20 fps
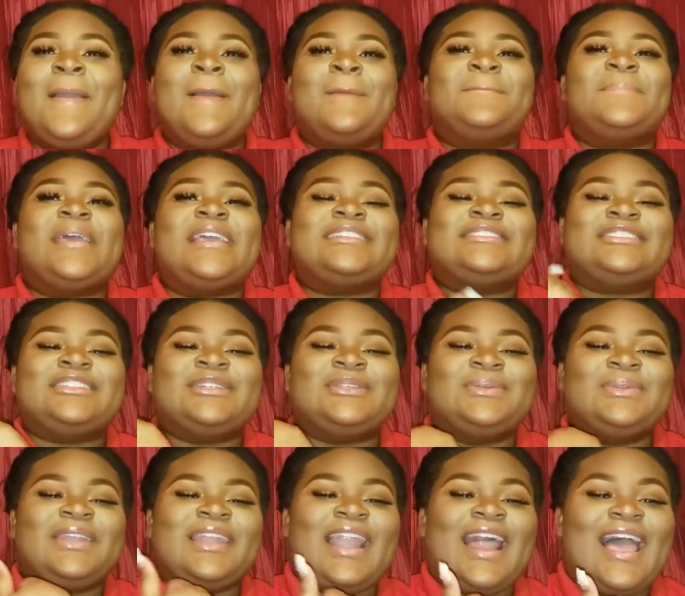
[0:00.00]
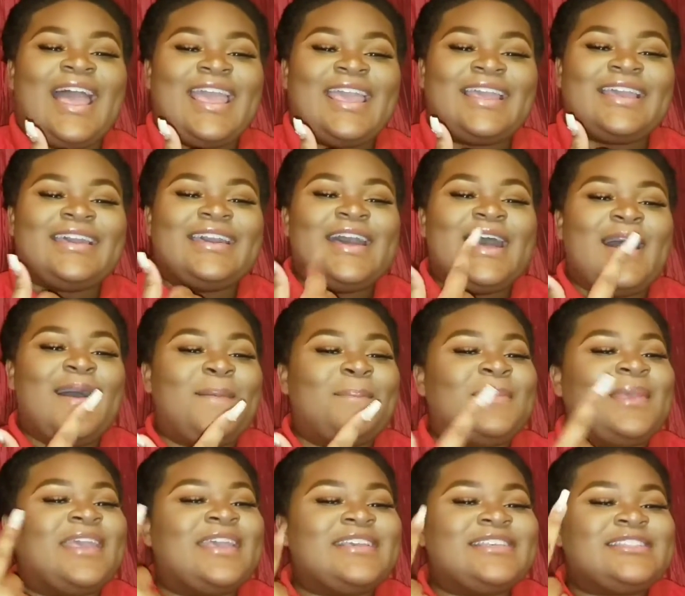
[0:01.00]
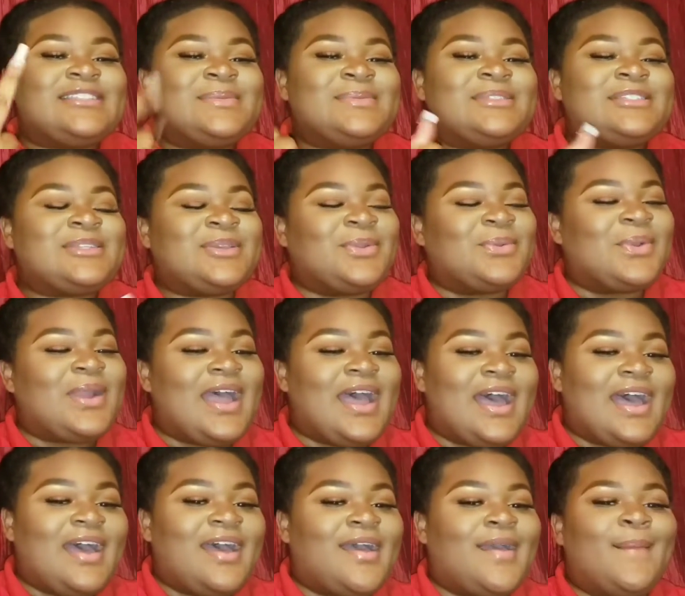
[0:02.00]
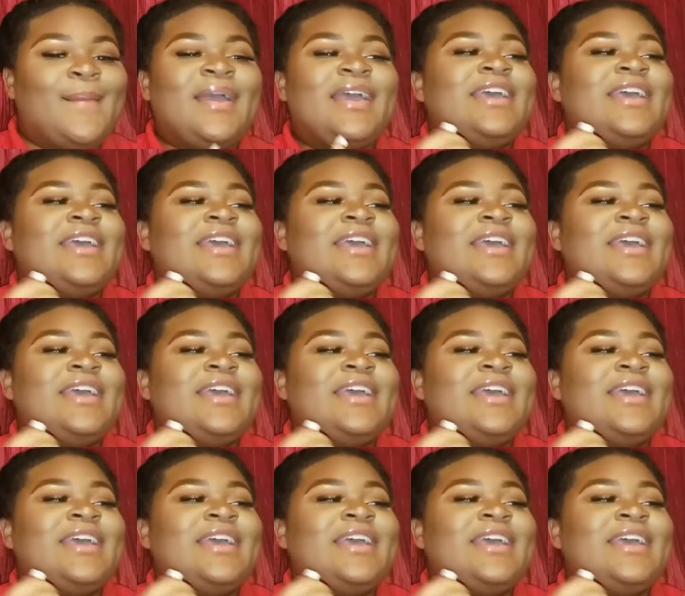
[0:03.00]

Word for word: Make sure you like, comment, and subscribe.